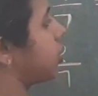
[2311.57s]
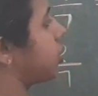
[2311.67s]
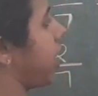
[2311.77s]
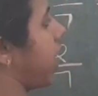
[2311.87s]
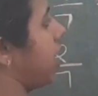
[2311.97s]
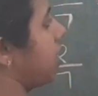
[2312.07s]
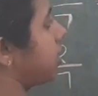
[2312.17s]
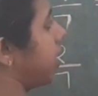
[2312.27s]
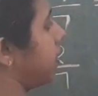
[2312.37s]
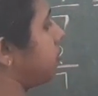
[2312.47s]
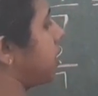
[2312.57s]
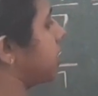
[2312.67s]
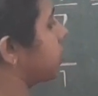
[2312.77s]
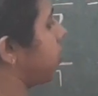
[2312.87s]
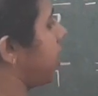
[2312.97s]
10, 10
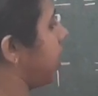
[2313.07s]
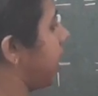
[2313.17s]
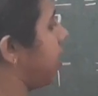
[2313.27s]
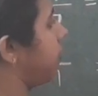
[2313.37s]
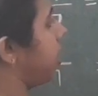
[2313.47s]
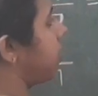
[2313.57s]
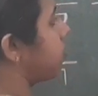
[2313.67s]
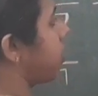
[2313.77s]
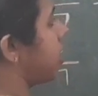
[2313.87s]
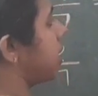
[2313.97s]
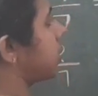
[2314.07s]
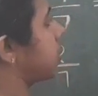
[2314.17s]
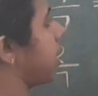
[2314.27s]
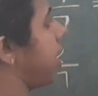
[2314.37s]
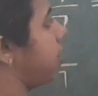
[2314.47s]
plus 1, 11, 1
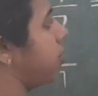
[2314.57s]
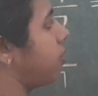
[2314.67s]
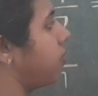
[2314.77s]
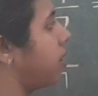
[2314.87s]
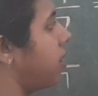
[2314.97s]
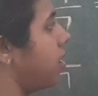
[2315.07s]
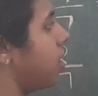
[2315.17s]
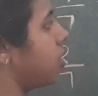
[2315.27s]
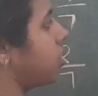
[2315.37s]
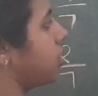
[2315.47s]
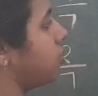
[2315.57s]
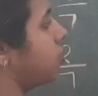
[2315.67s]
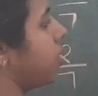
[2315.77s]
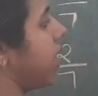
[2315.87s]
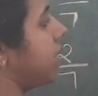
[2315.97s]
is carry over,
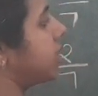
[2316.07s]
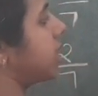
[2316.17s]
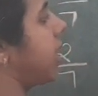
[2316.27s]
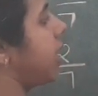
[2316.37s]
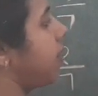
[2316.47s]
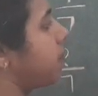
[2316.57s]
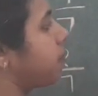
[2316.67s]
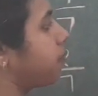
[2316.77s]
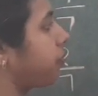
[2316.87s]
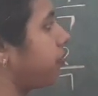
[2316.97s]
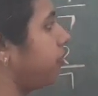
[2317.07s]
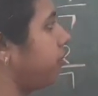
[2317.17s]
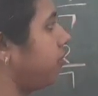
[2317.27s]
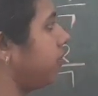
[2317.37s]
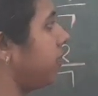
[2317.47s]
2 eights are
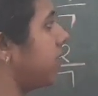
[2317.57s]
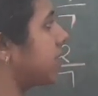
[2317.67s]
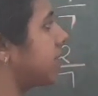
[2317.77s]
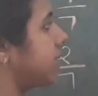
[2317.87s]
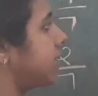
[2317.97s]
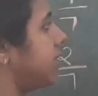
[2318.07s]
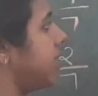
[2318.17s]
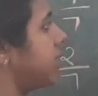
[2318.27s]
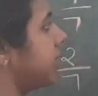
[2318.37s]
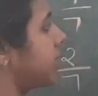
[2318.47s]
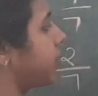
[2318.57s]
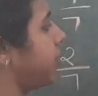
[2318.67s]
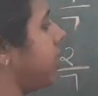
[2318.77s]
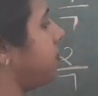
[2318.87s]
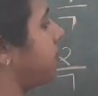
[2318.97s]
16, 16